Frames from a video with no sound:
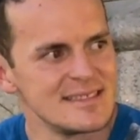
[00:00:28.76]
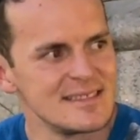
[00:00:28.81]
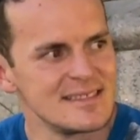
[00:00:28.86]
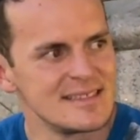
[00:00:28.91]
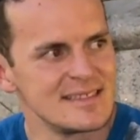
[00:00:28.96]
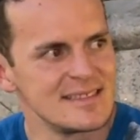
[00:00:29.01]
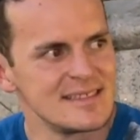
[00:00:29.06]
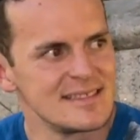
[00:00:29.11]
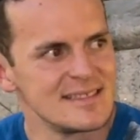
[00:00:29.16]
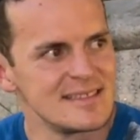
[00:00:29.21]

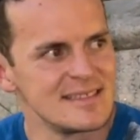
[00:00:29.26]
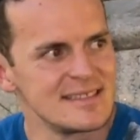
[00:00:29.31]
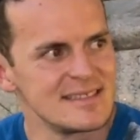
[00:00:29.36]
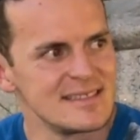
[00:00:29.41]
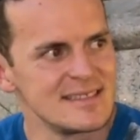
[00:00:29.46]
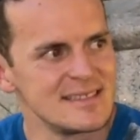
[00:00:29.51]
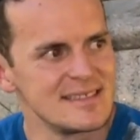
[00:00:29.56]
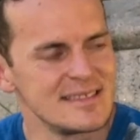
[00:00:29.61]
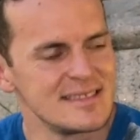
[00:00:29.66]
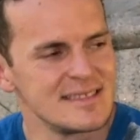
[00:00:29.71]

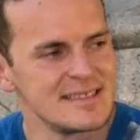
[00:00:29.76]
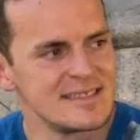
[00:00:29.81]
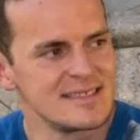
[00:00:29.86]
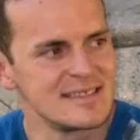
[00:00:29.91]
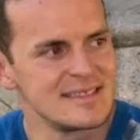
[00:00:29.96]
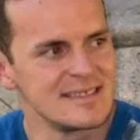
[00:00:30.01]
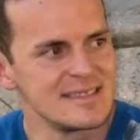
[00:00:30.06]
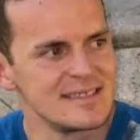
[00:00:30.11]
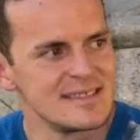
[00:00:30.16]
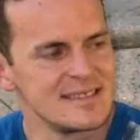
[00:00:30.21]

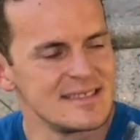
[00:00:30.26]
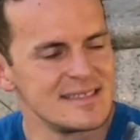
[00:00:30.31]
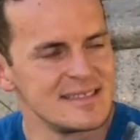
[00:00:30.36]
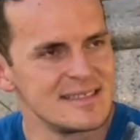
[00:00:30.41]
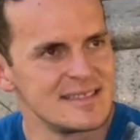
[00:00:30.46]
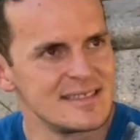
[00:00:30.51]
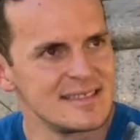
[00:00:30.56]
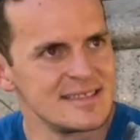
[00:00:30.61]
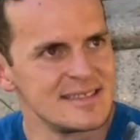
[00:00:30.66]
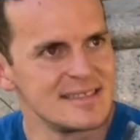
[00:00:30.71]

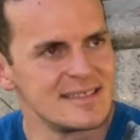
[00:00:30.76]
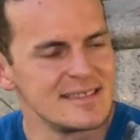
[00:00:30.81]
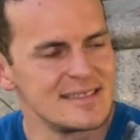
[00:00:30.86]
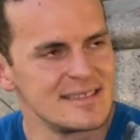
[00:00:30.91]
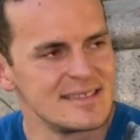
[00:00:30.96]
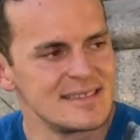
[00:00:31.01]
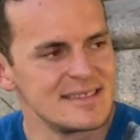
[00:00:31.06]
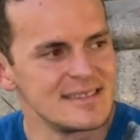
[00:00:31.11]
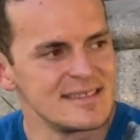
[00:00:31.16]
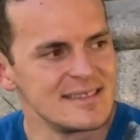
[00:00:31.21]

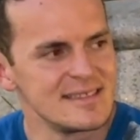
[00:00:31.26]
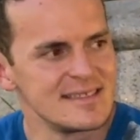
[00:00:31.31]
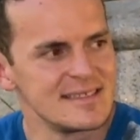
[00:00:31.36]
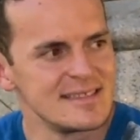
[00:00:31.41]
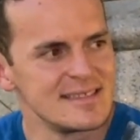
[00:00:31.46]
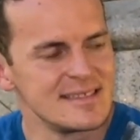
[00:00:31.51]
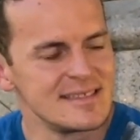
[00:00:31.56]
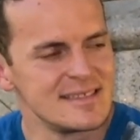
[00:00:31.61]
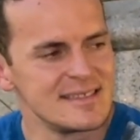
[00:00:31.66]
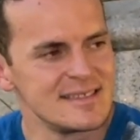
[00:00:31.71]

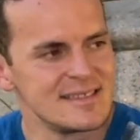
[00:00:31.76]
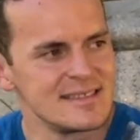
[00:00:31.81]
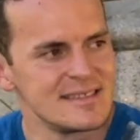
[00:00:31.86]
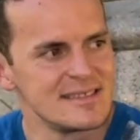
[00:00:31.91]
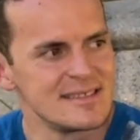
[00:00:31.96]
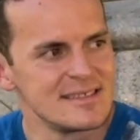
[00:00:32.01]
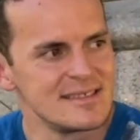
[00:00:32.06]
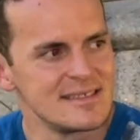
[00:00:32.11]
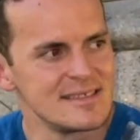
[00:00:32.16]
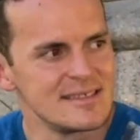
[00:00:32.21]

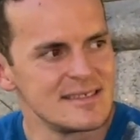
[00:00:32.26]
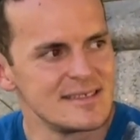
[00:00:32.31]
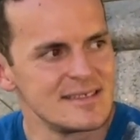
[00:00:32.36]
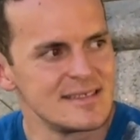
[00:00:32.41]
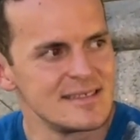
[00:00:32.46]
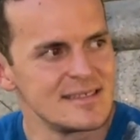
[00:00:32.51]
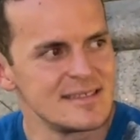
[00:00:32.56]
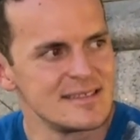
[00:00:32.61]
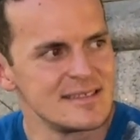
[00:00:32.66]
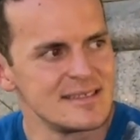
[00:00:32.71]

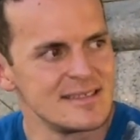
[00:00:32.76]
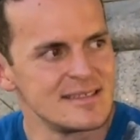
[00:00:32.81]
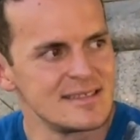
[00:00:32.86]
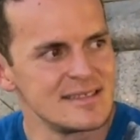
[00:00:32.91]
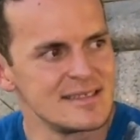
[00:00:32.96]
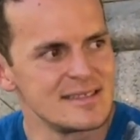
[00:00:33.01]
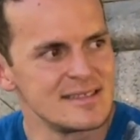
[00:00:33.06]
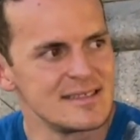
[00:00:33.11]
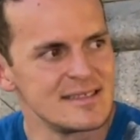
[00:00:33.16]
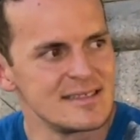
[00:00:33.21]

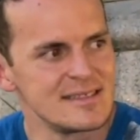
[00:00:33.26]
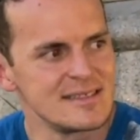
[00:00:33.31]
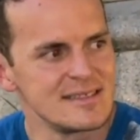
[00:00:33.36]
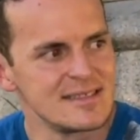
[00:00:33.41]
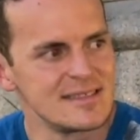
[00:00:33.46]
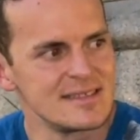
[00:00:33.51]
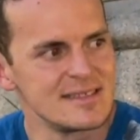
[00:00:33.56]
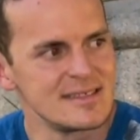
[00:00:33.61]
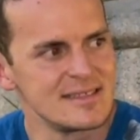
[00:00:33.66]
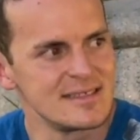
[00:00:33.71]

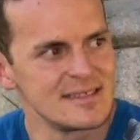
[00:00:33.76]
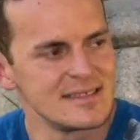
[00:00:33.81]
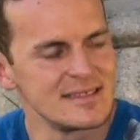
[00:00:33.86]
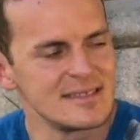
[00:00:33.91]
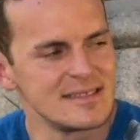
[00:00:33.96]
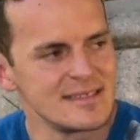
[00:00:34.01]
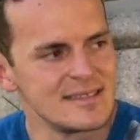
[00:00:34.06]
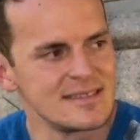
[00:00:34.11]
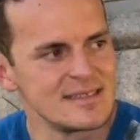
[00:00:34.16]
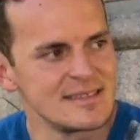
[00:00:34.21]

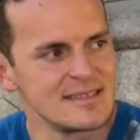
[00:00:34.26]
The person shown says nothing.